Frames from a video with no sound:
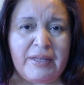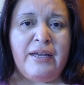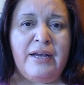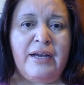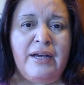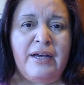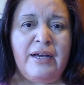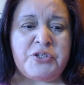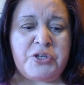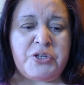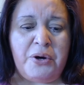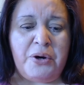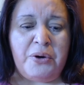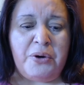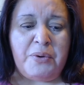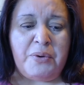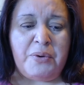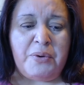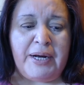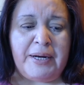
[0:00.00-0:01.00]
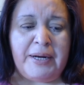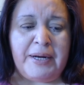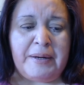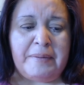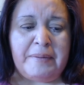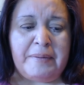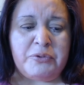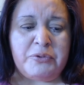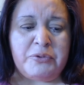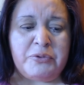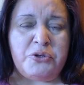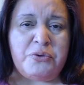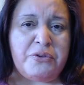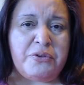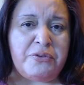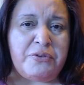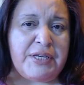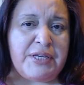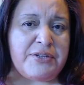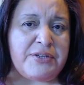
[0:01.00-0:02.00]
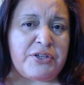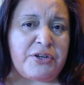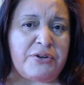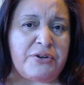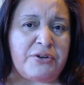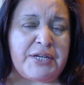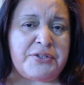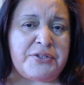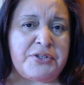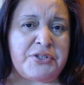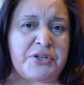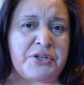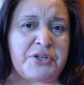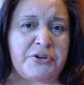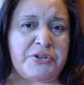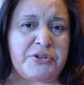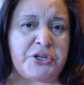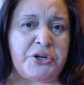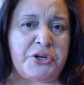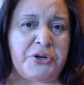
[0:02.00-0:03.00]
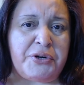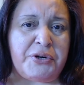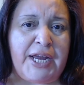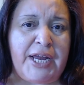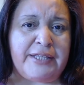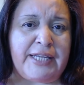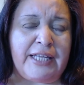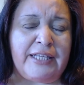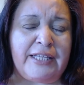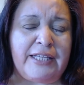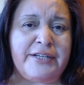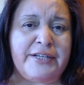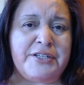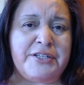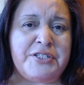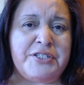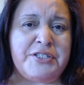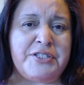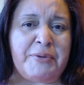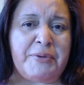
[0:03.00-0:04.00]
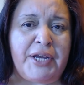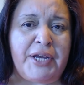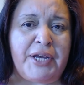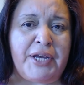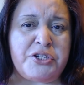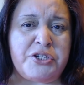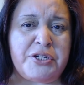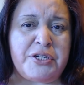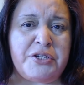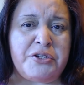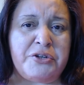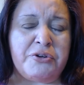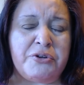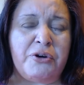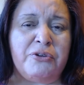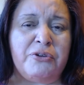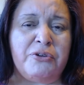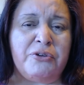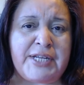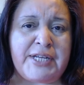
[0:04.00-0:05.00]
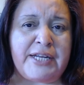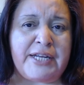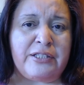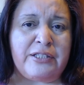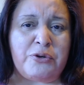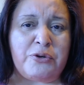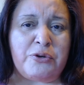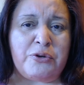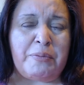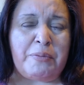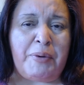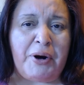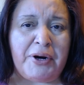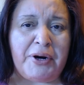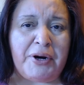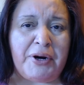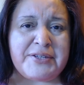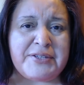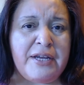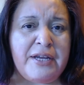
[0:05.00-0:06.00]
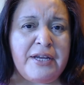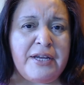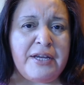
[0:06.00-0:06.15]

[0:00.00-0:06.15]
So um, do the things that are necessary to create that line of demarcation in your own state and local parties.